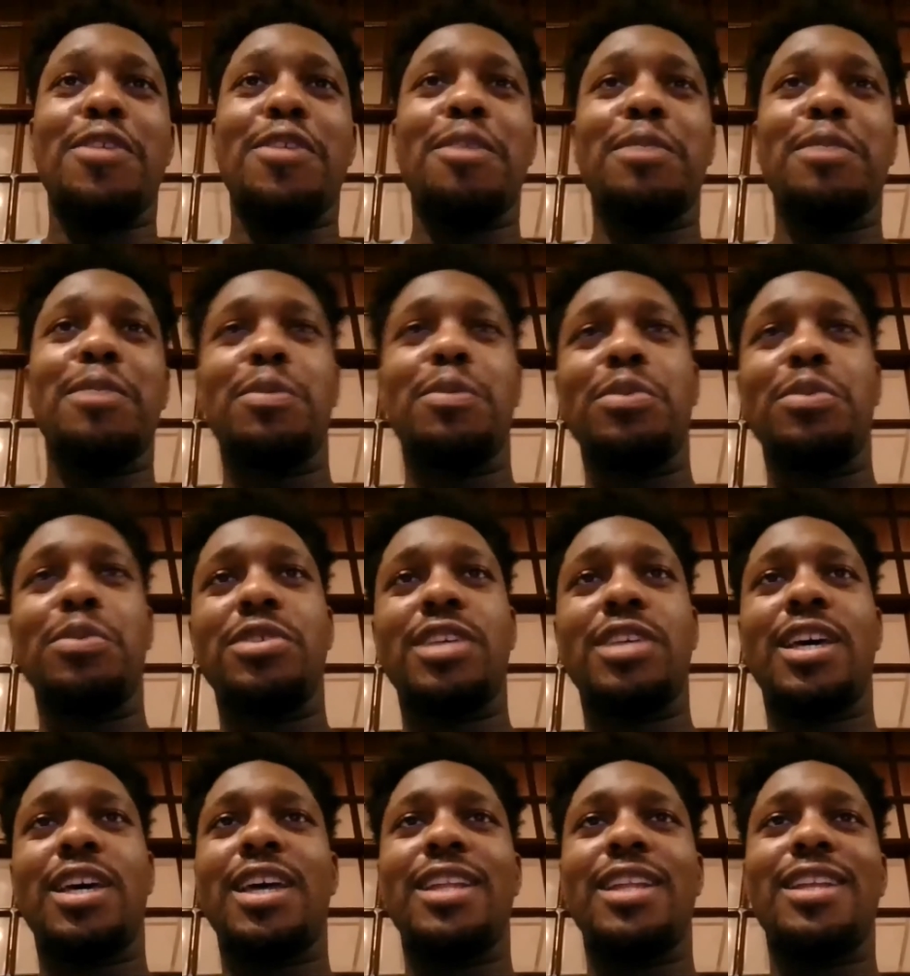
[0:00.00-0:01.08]
much,
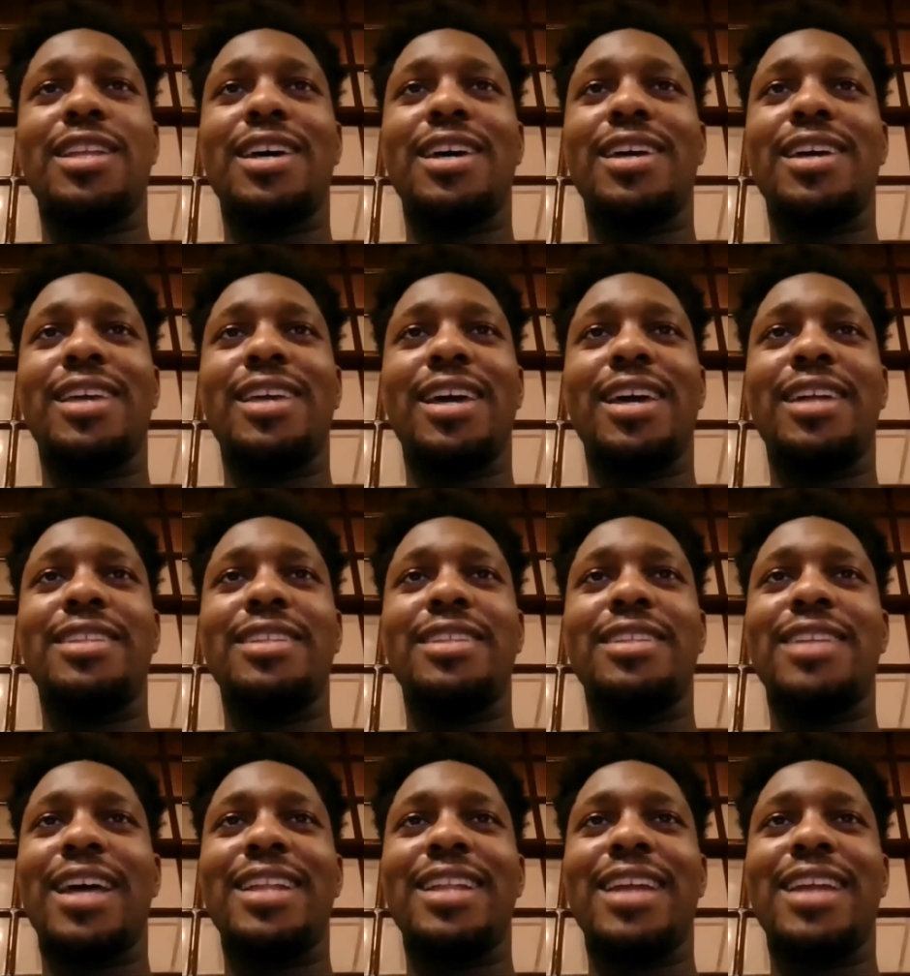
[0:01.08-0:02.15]
Bibusa. And yeah,
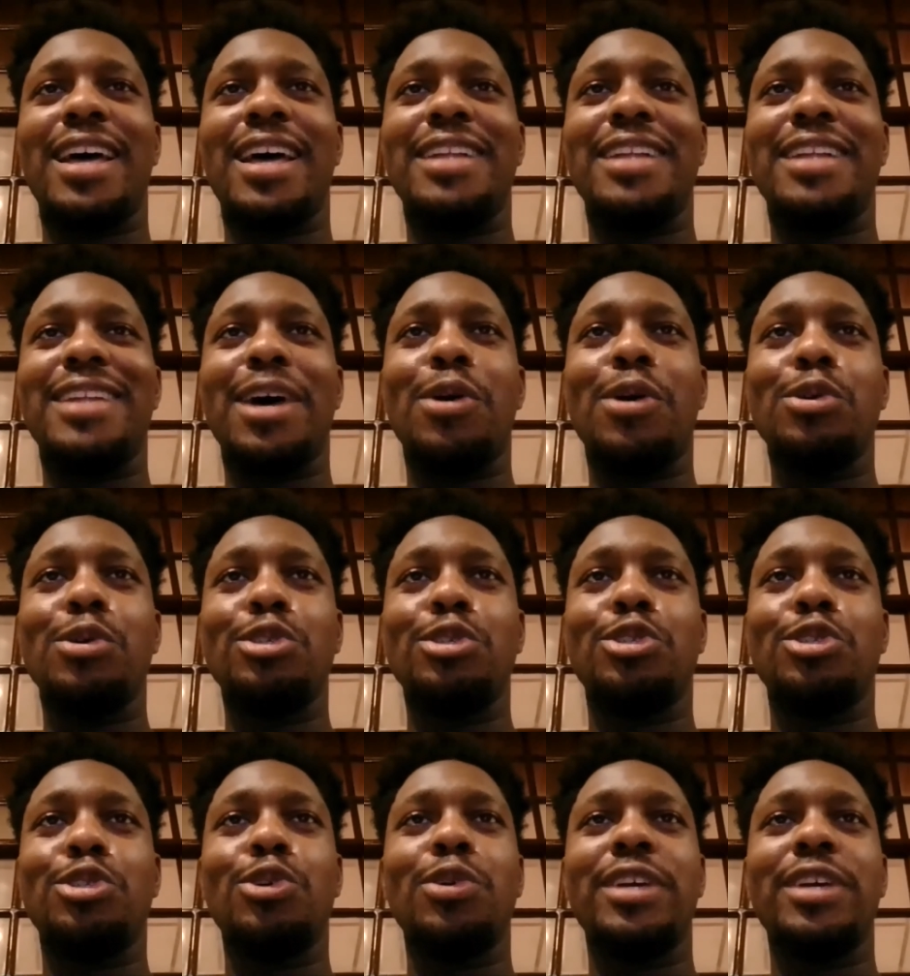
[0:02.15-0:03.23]
that whole
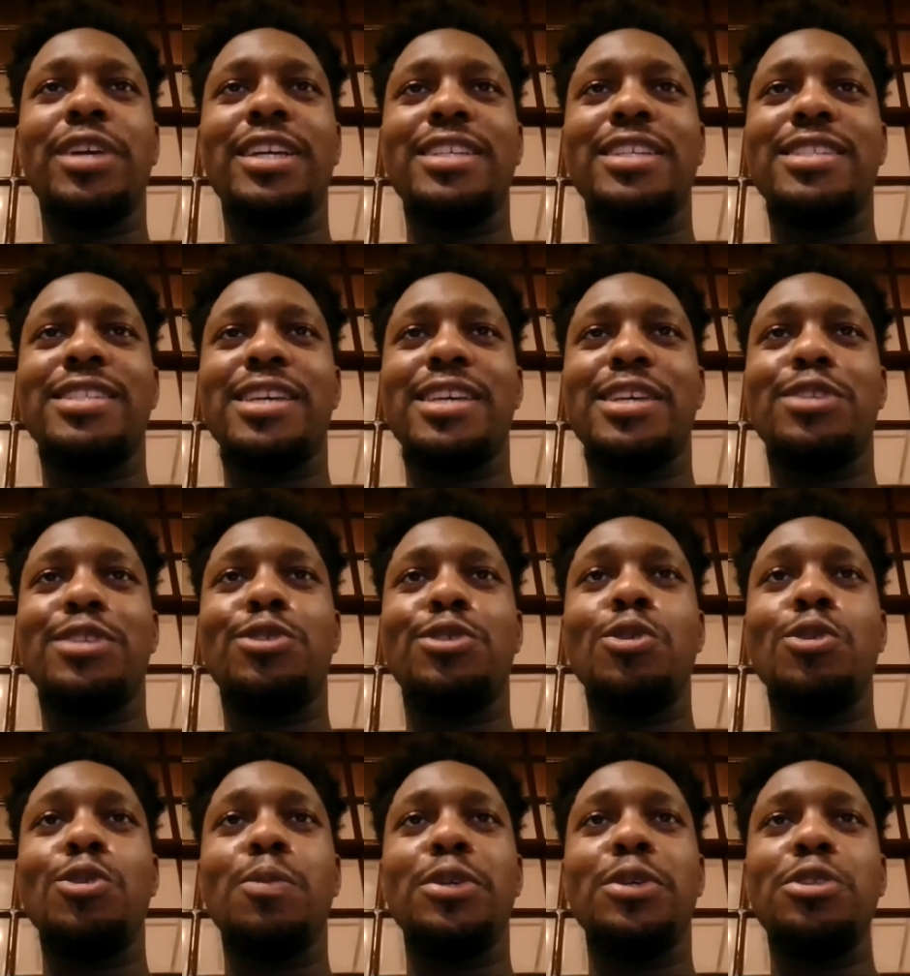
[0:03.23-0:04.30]
story is
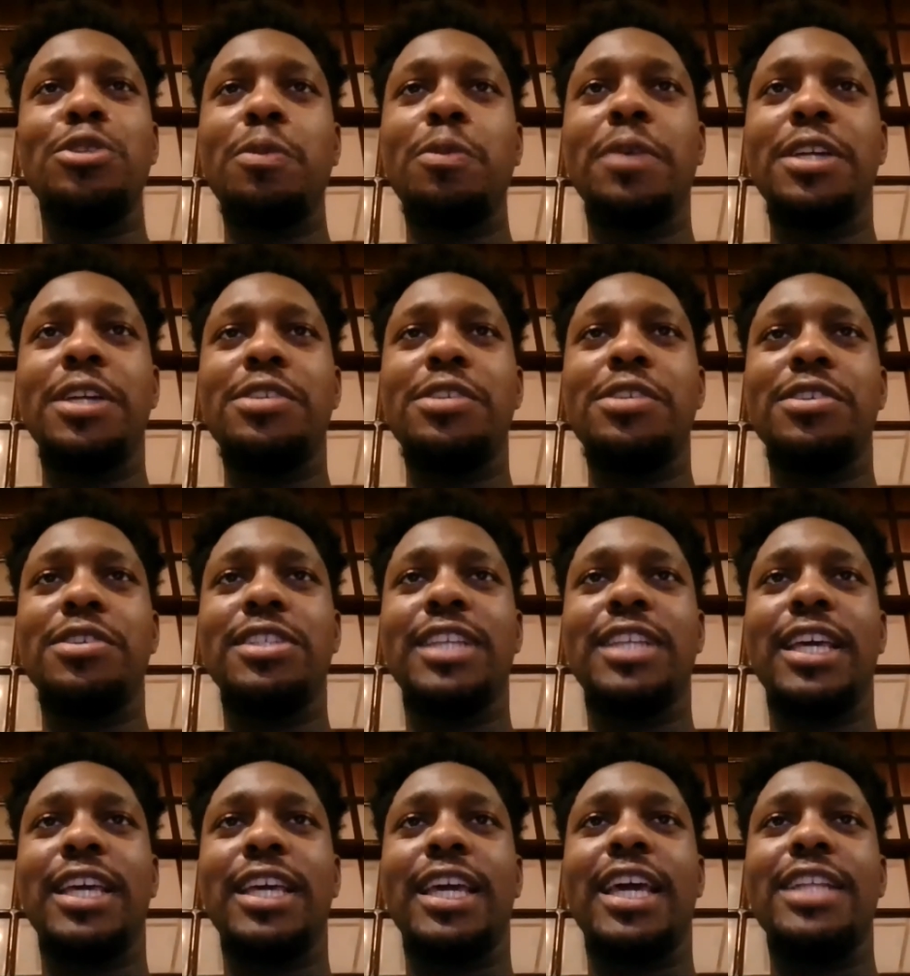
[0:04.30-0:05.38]
super, super
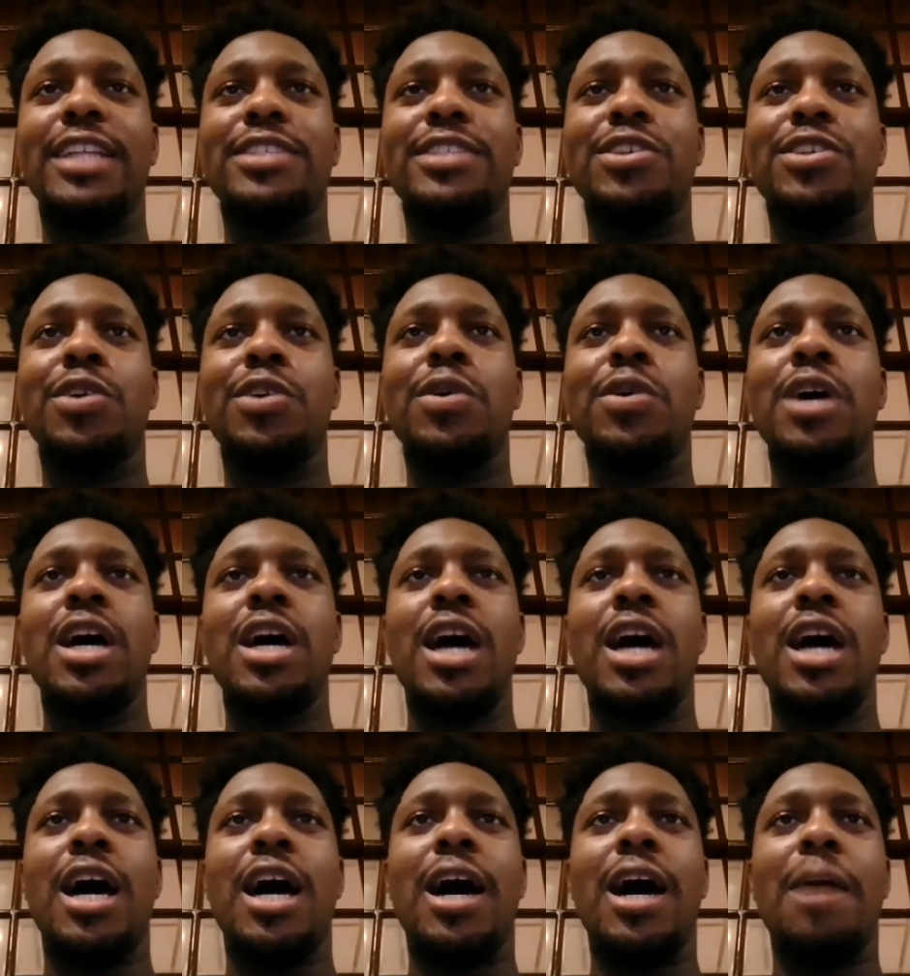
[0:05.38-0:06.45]
interesting. And so
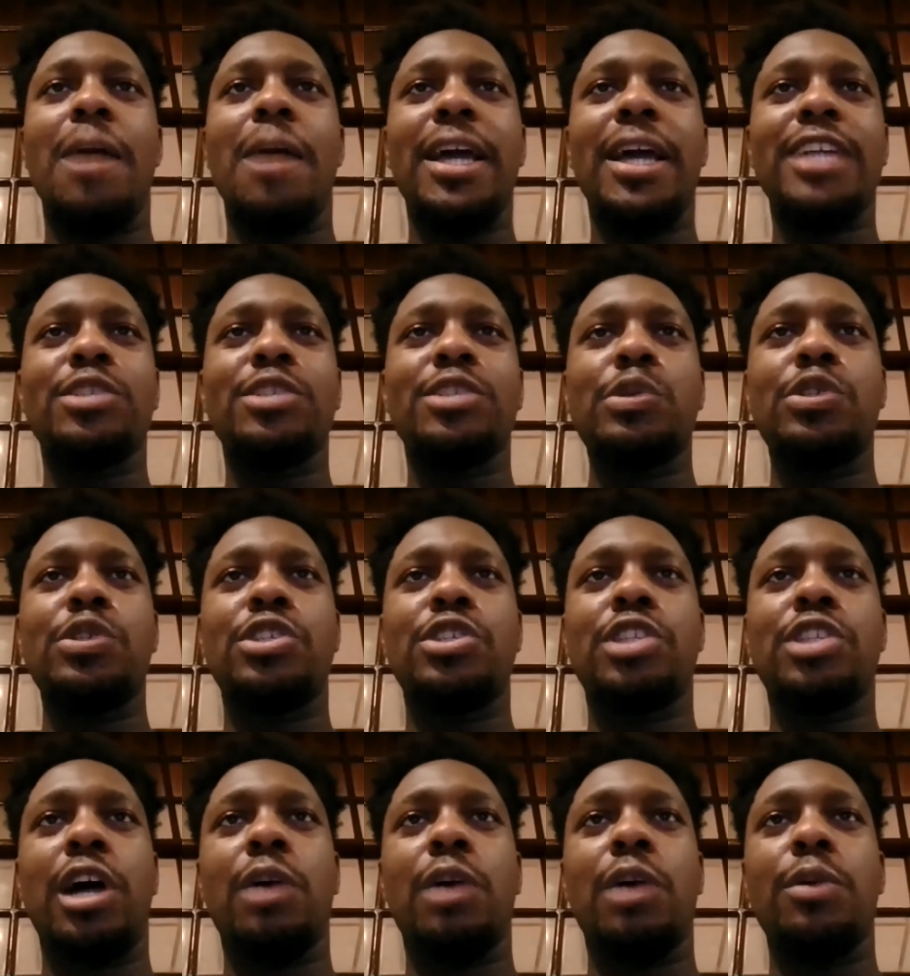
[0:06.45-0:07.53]
I guess we'll just
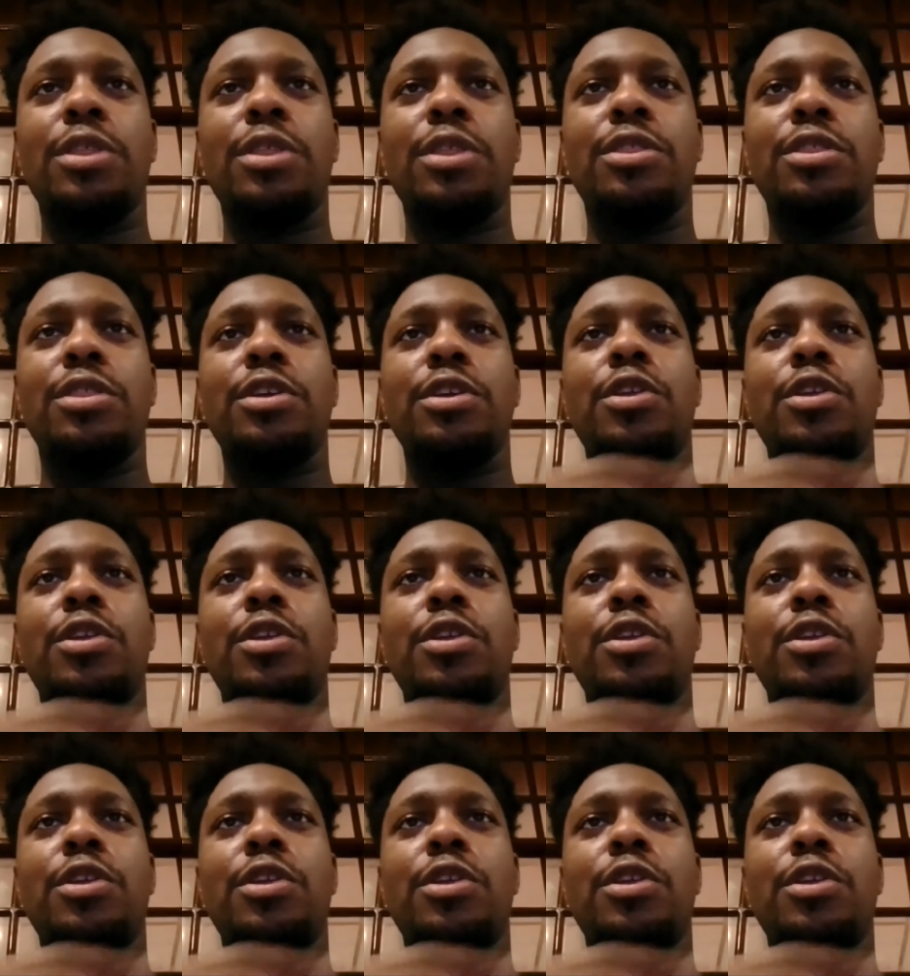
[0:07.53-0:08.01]
start with,